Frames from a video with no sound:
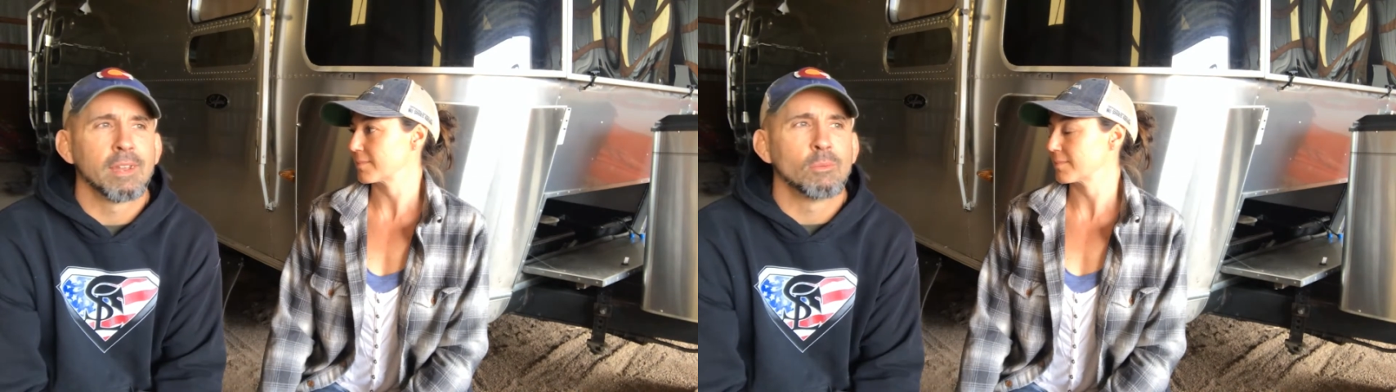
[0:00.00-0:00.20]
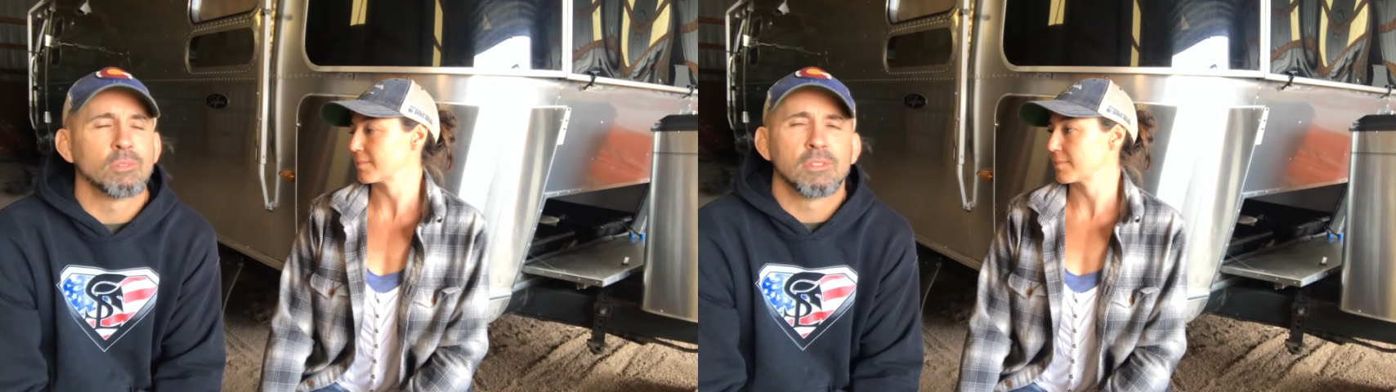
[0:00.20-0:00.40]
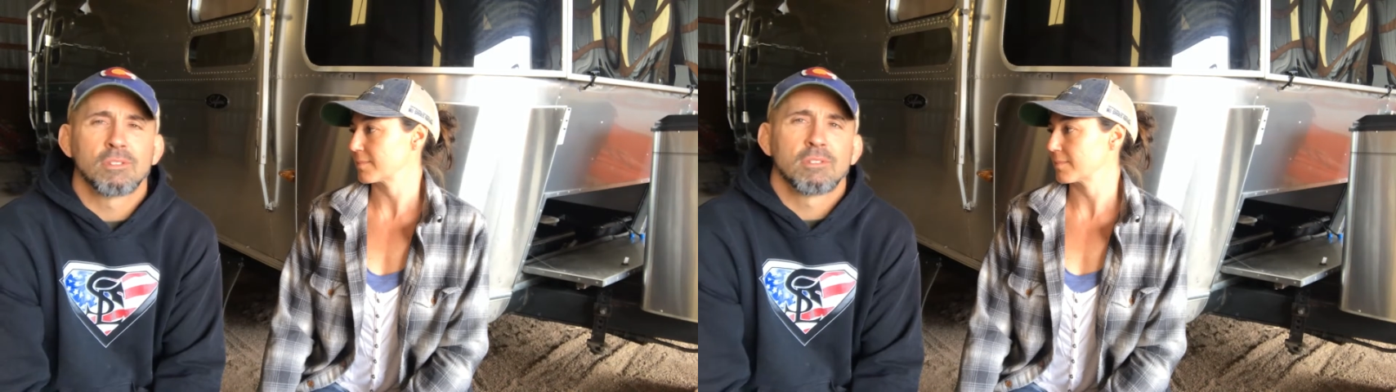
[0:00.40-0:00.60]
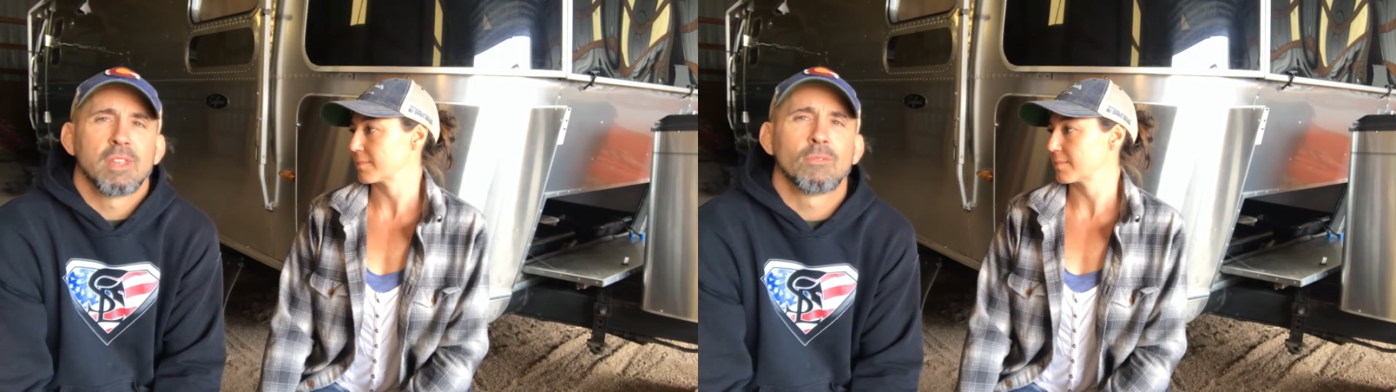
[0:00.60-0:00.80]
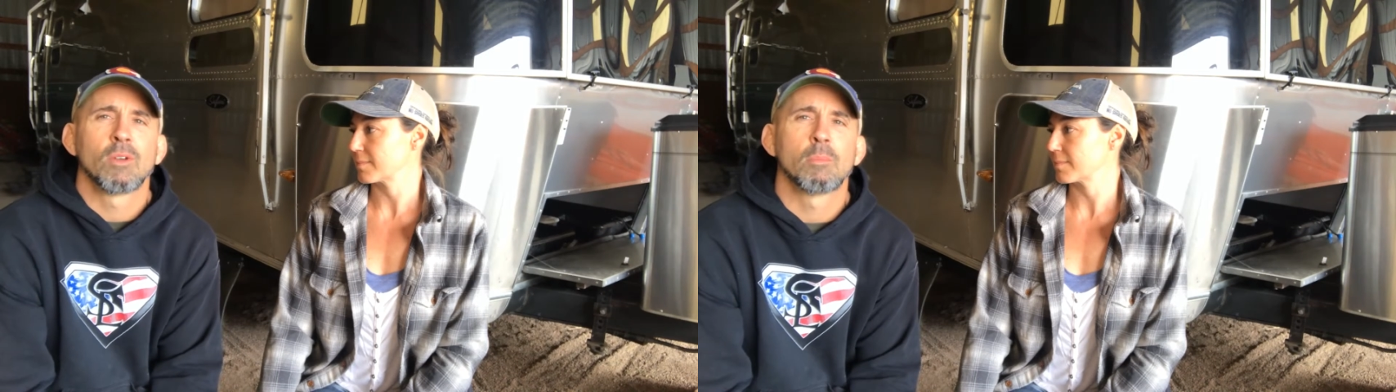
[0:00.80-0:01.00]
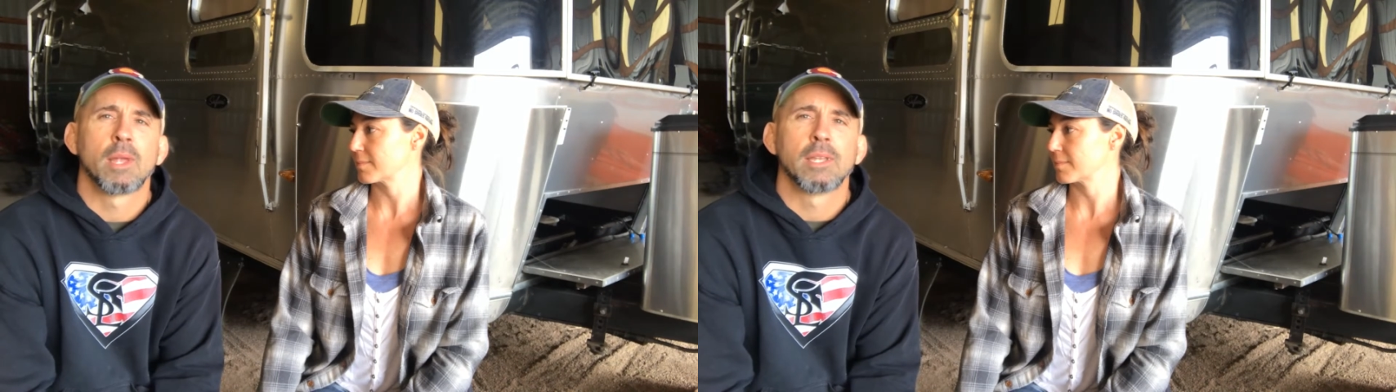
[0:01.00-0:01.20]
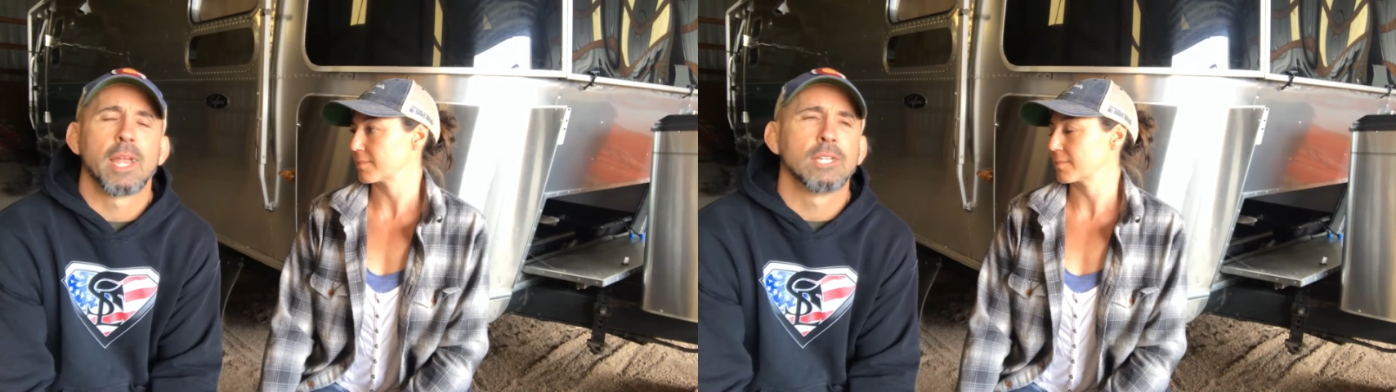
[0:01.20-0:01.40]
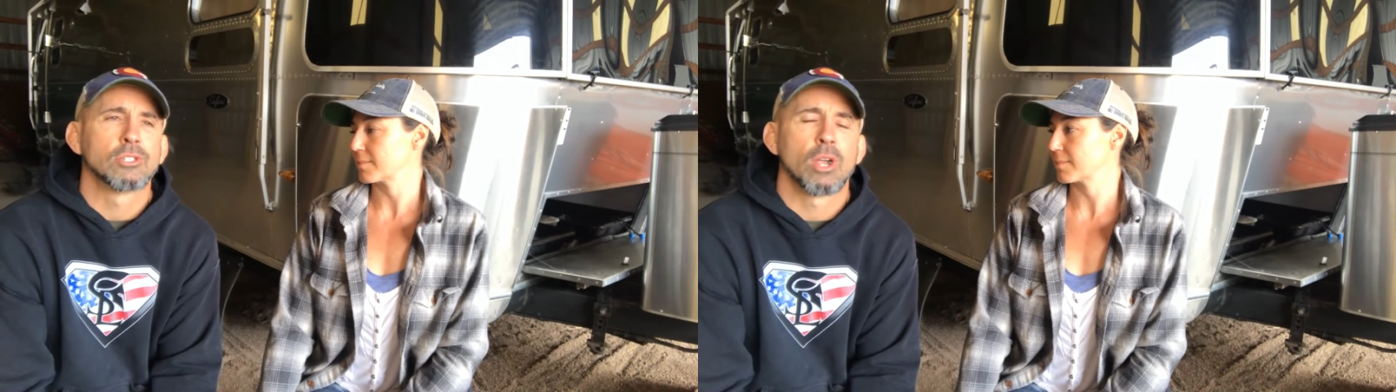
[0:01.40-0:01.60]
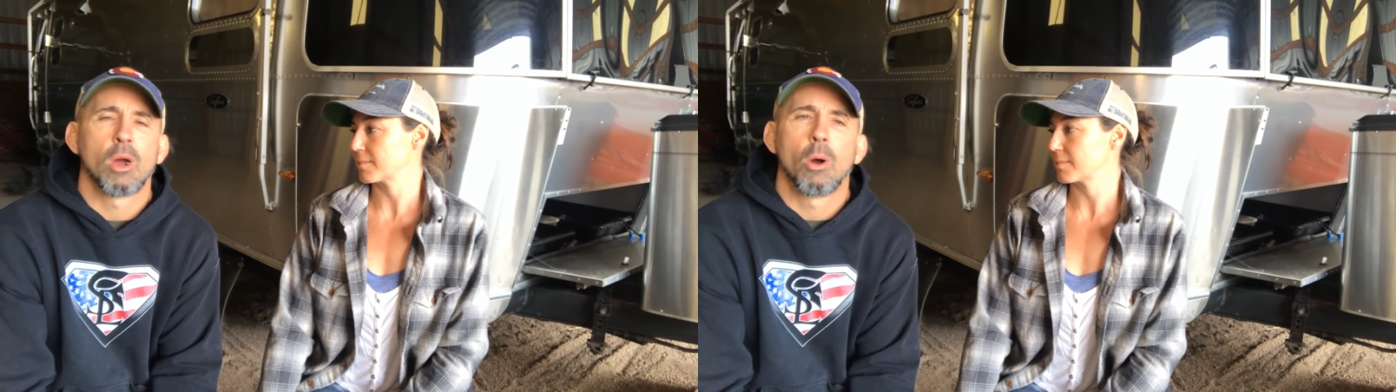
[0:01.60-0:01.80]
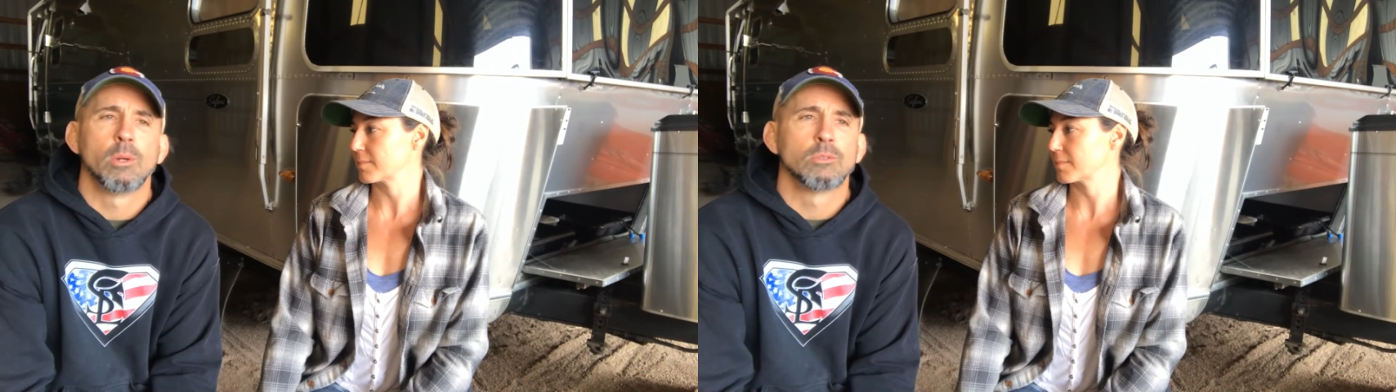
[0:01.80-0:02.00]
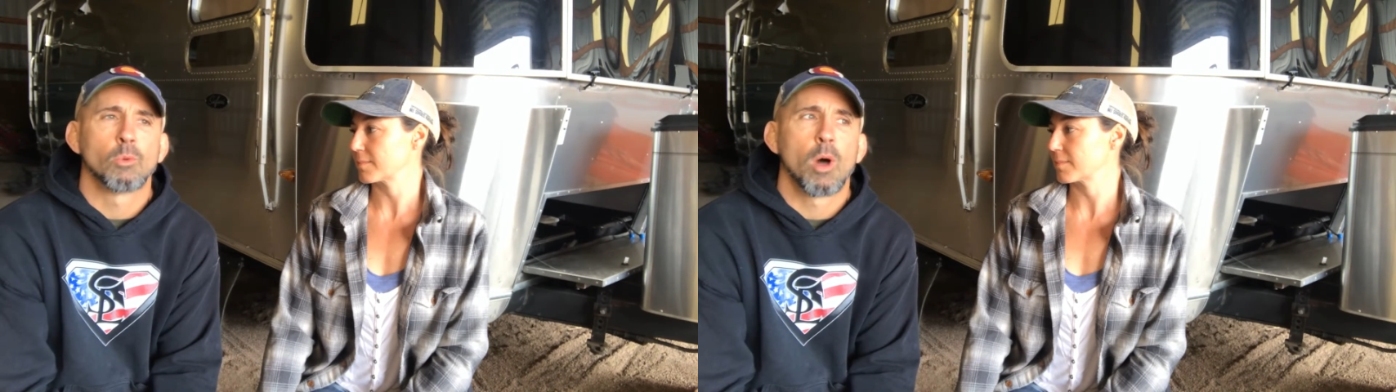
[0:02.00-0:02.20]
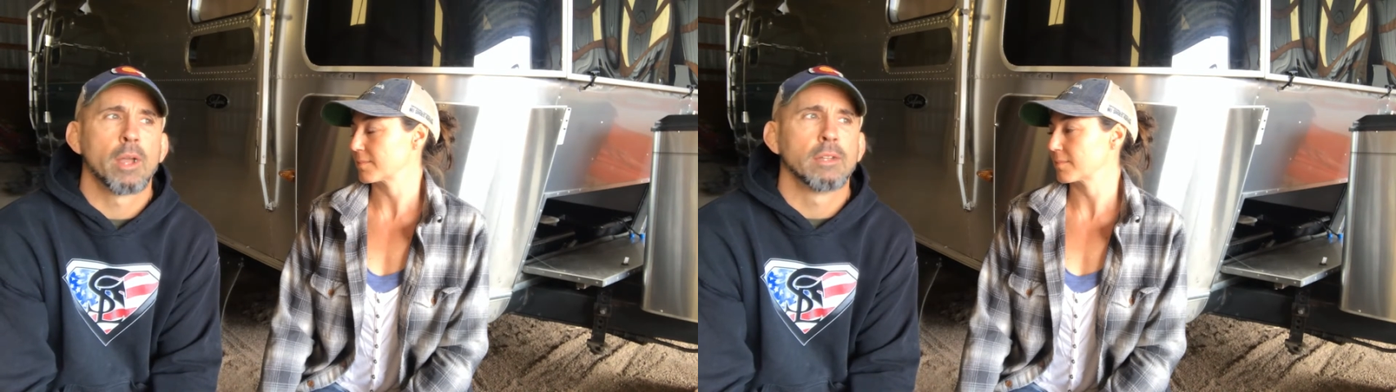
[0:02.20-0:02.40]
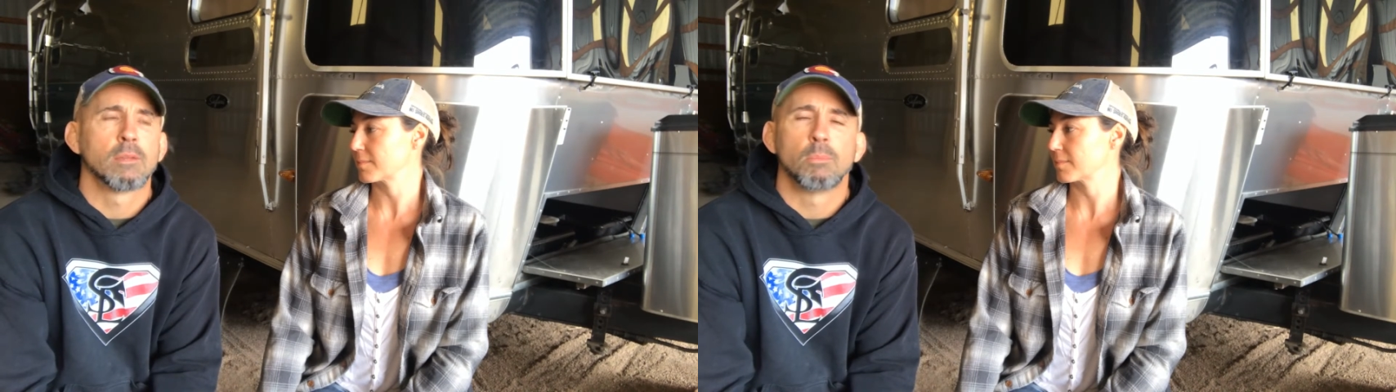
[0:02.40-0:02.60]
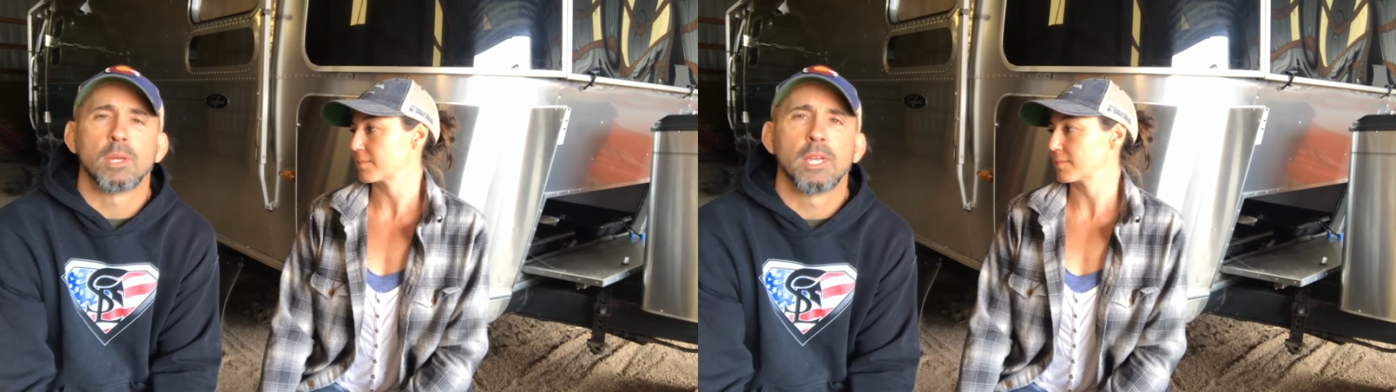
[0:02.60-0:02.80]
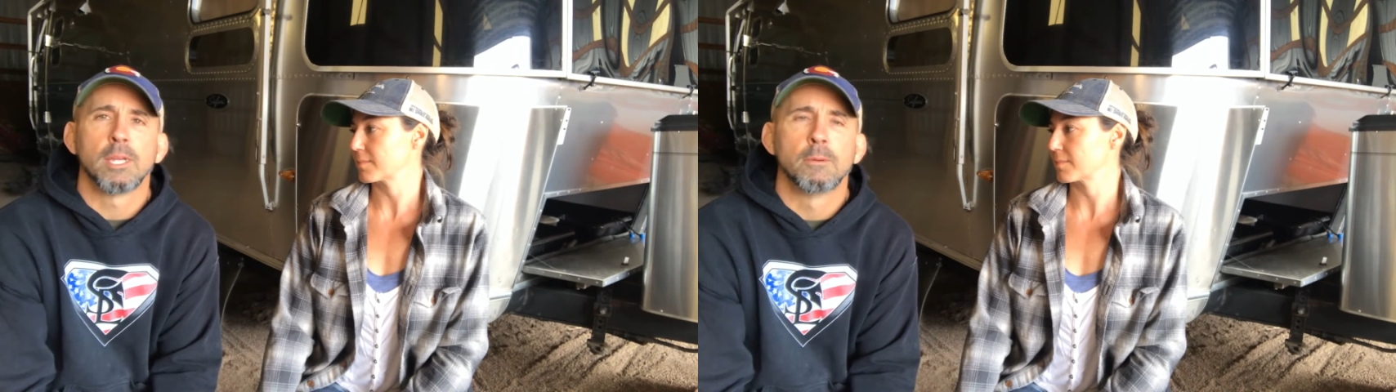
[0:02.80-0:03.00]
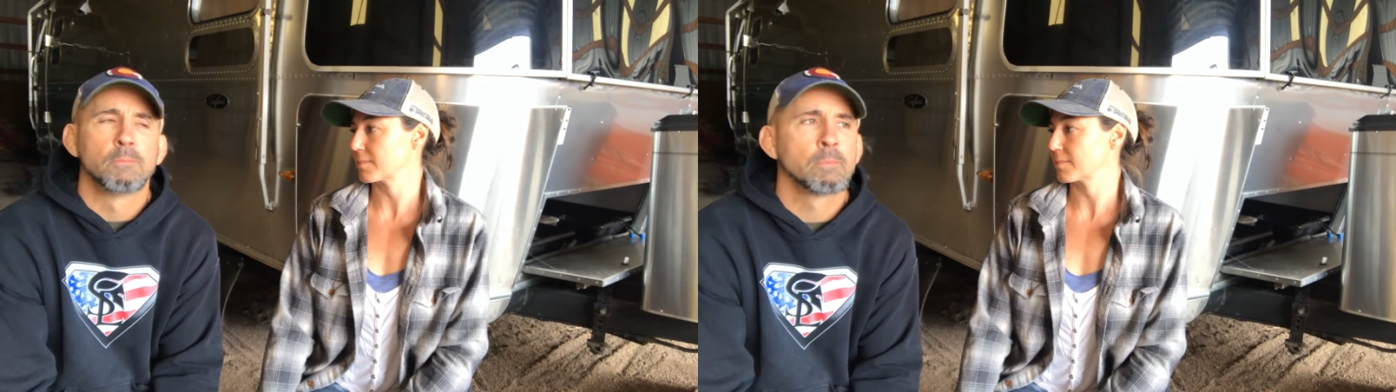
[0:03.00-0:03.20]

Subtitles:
And it was just never in my nature. I always wanted to be